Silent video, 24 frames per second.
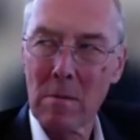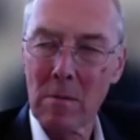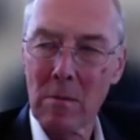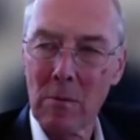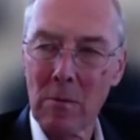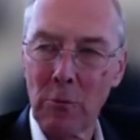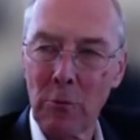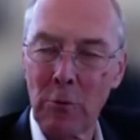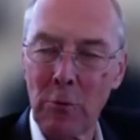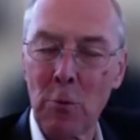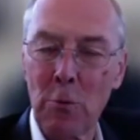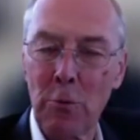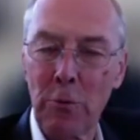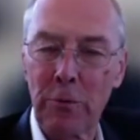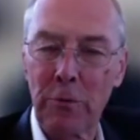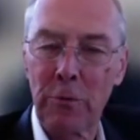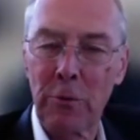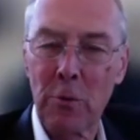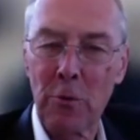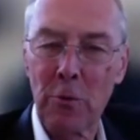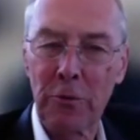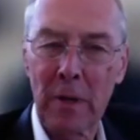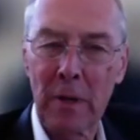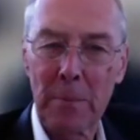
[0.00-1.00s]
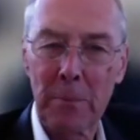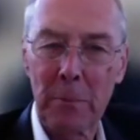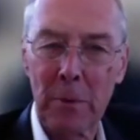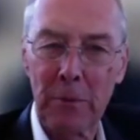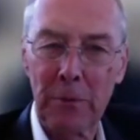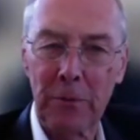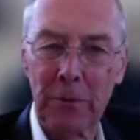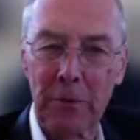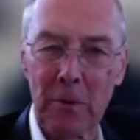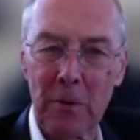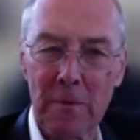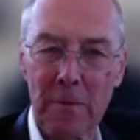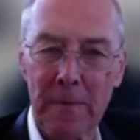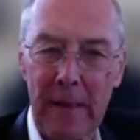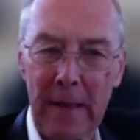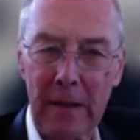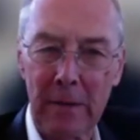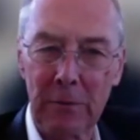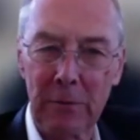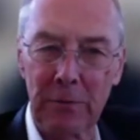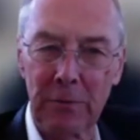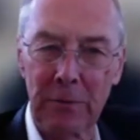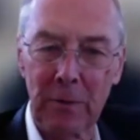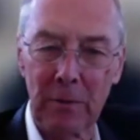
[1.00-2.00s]
two separate
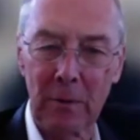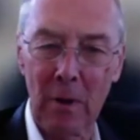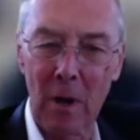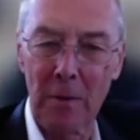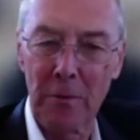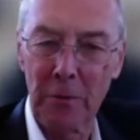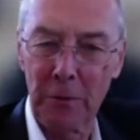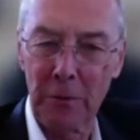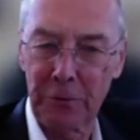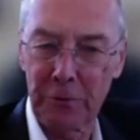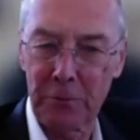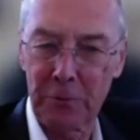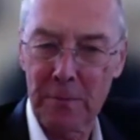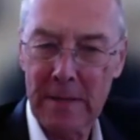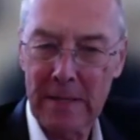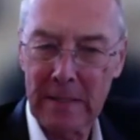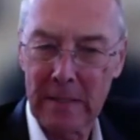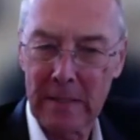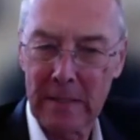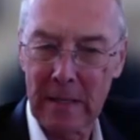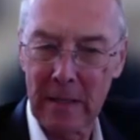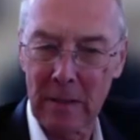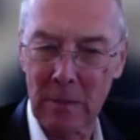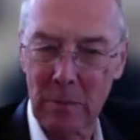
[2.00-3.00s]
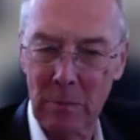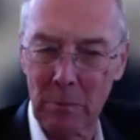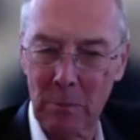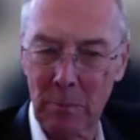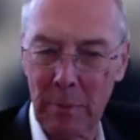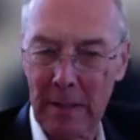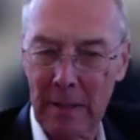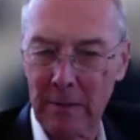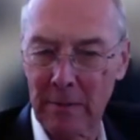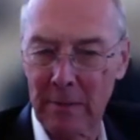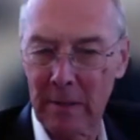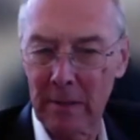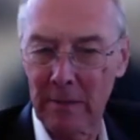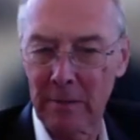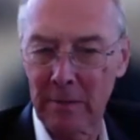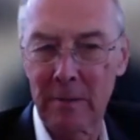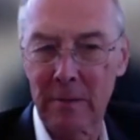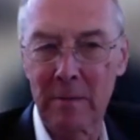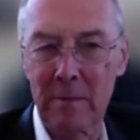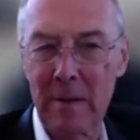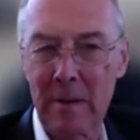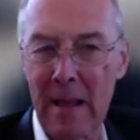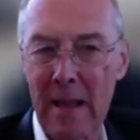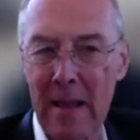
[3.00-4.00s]
surveys on the street in
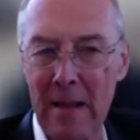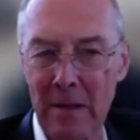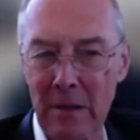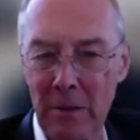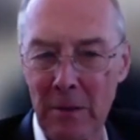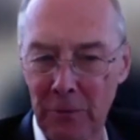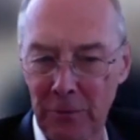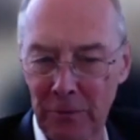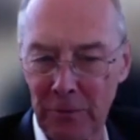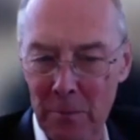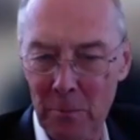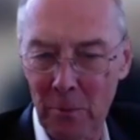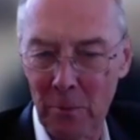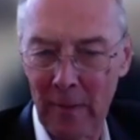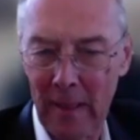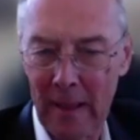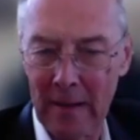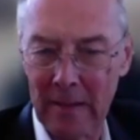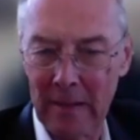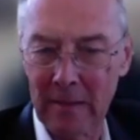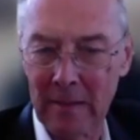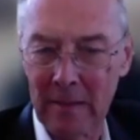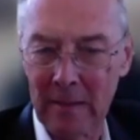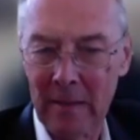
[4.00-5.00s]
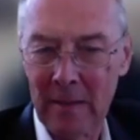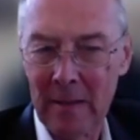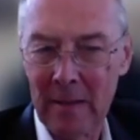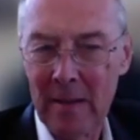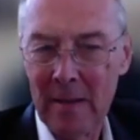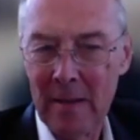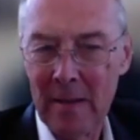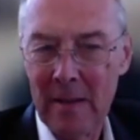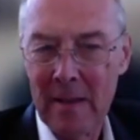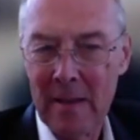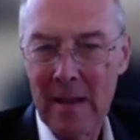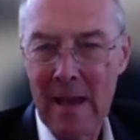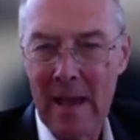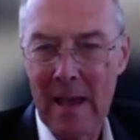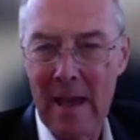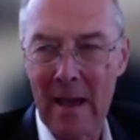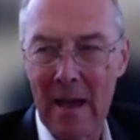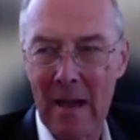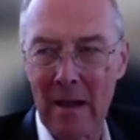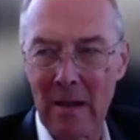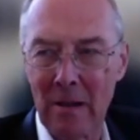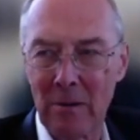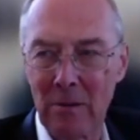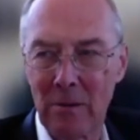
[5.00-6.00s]
Penticton and in Summerland.
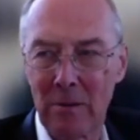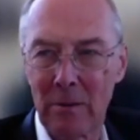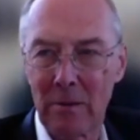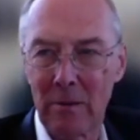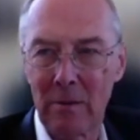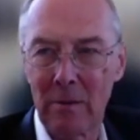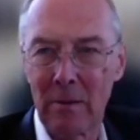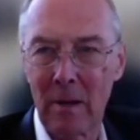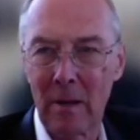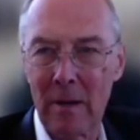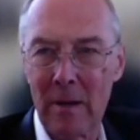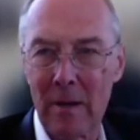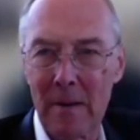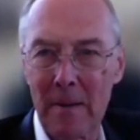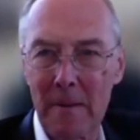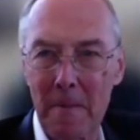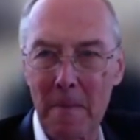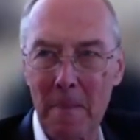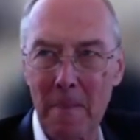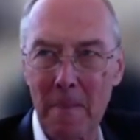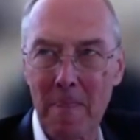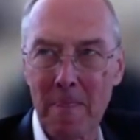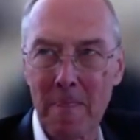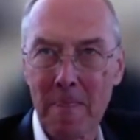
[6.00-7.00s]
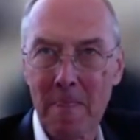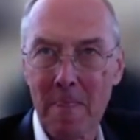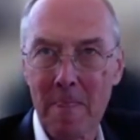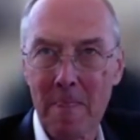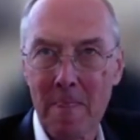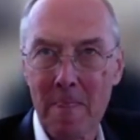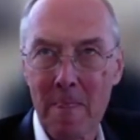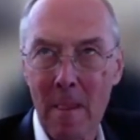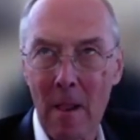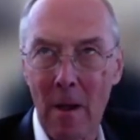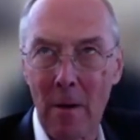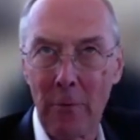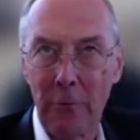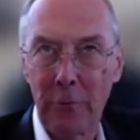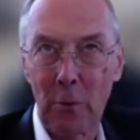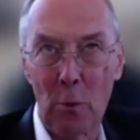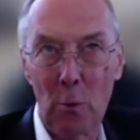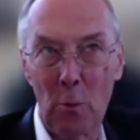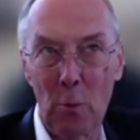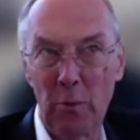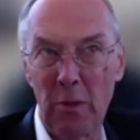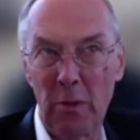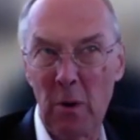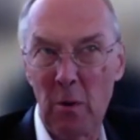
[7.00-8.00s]
And
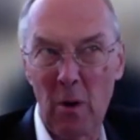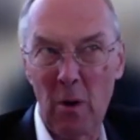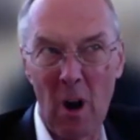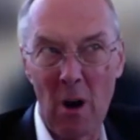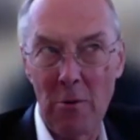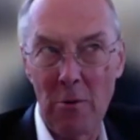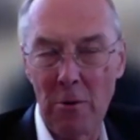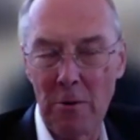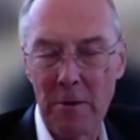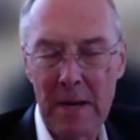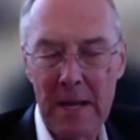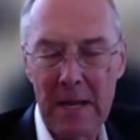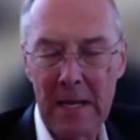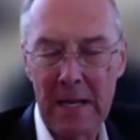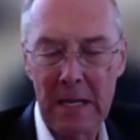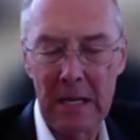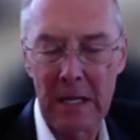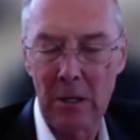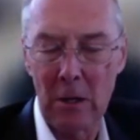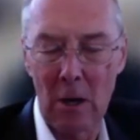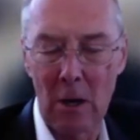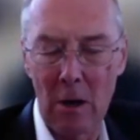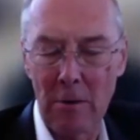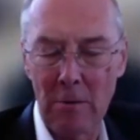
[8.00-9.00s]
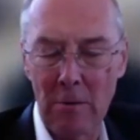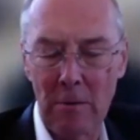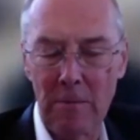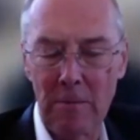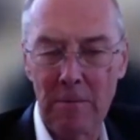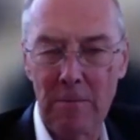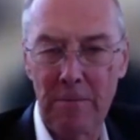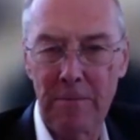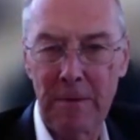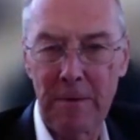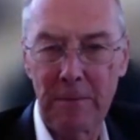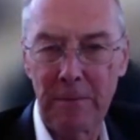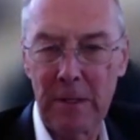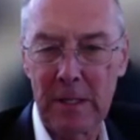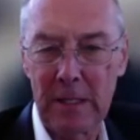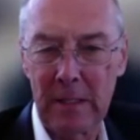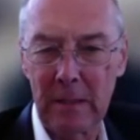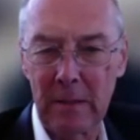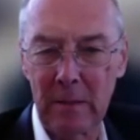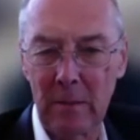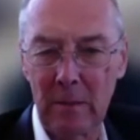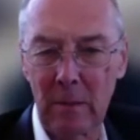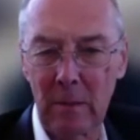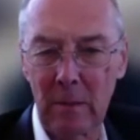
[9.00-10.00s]
so there were 180 and 150